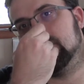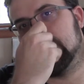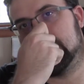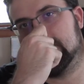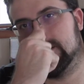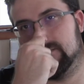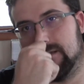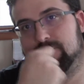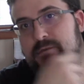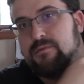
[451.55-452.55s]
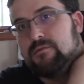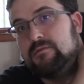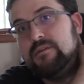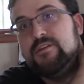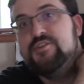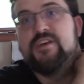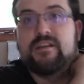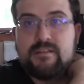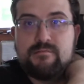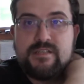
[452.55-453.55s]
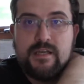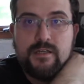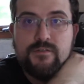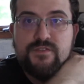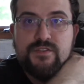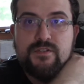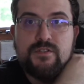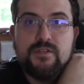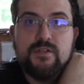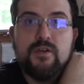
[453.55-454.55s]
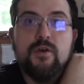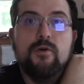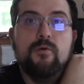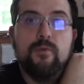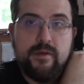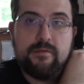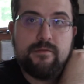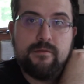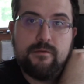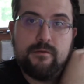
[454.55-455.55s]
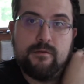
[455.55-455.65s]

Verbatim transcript: that's that people inject themselves with